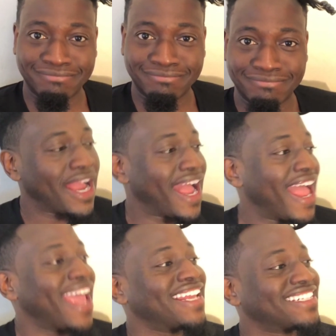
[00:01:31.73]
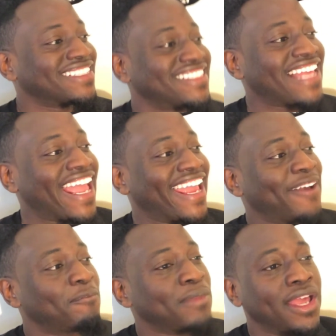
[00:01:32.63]
I hate to say it,
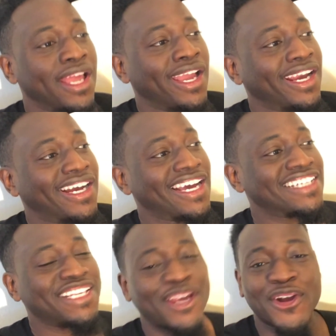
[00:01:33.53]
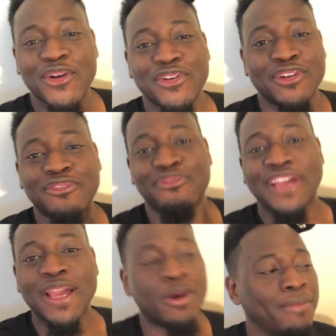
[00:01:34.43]
cause it hurt the
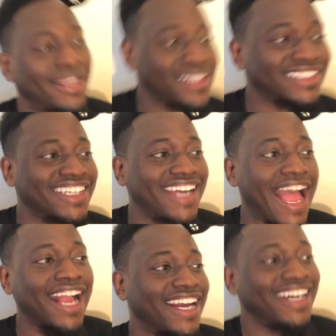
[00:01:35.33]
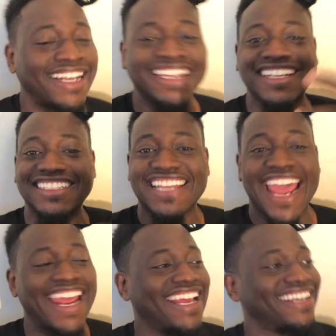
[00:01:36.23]
film. I couldn't
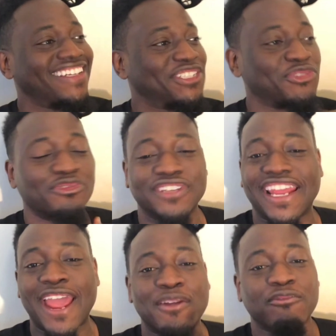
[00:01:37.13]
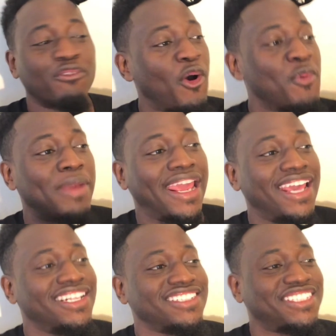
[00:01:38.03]
take that
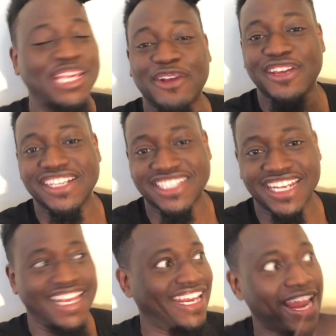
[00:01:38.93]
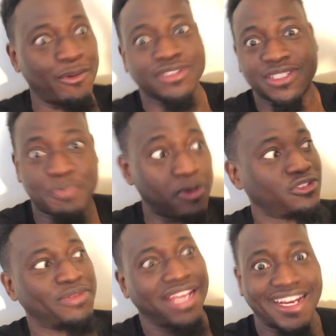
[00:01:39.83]
romance seriously. And that was supposed to
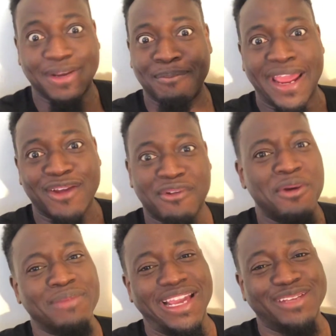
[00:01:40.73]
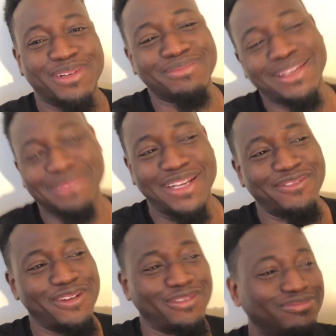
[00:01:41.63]
be like the main romance. But I'm like, man, if
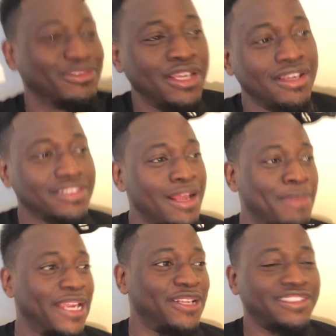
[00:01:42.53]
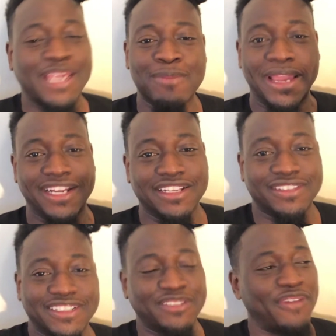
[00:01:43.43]
you stop making this, you can't make it
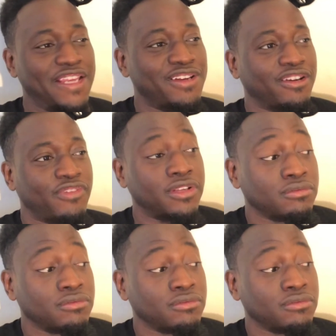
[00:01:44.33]
this face. You know the face.